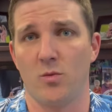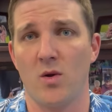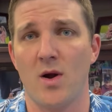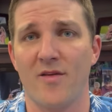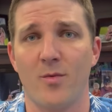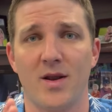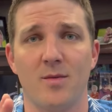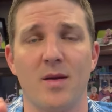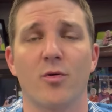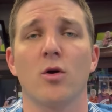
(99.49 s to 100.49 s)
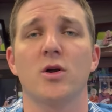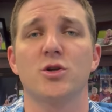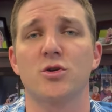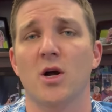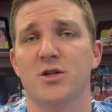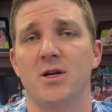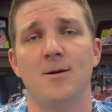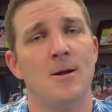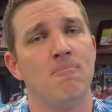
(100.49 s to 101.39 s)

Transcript: We want everybody to be pro-construction.